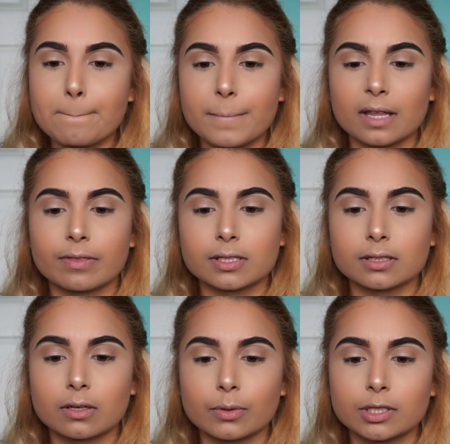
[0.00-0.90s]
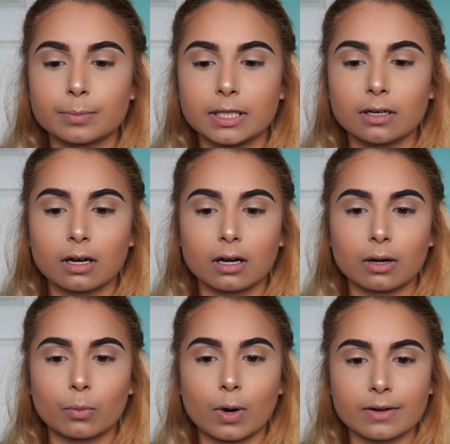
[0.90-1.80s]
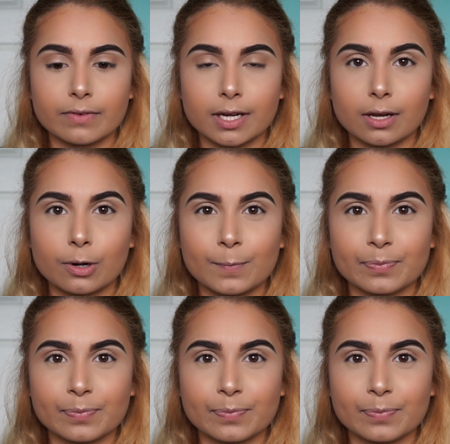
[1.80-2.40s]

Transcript: but this is going to be one video,